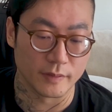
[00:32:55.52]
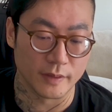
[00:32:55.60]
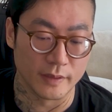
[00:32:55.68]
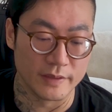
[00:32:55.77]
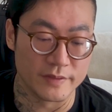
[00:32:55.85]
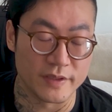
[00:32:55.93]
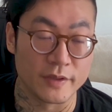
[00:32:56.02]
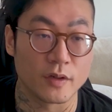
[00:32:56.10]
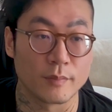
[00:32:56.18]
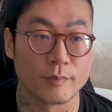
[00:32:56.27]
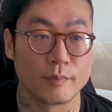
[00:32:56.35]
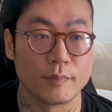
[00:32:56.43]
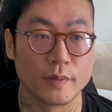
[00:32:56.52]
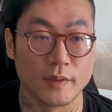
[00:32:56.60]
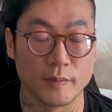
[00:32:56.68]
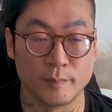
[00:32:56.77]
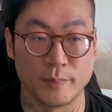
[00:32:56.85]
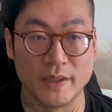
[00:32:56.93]
is
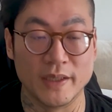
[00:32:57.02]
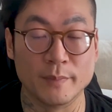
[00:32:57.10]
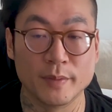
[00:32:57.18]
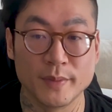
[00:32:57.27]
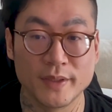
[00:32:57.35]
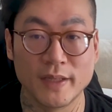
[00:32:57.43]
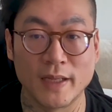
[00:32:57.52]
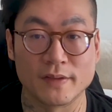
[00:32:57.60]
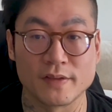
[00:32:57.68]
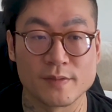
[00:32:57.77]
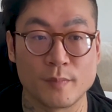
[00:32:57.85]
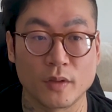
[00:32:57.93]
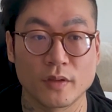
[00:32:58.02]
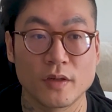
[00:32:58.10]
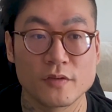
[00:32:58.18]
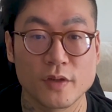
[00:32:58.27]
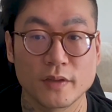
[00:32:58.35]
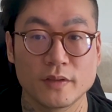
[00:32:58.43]
being implemented at the smart
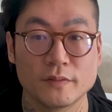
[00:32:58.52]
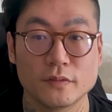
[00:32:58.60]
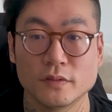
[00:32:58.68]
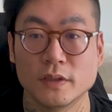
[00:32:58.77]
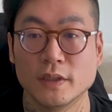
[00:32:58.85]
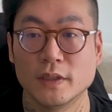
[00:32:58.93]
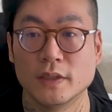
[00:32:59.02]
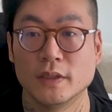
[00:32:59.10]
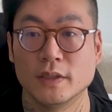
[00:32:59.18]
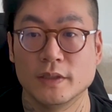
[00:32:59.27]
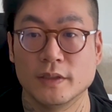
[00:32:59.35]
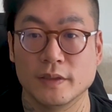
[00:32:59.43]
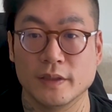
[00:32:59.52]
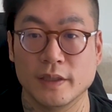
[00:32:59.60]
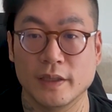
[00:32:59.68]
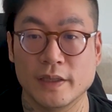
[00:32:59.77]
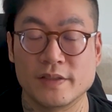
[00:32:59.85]
contract level, it's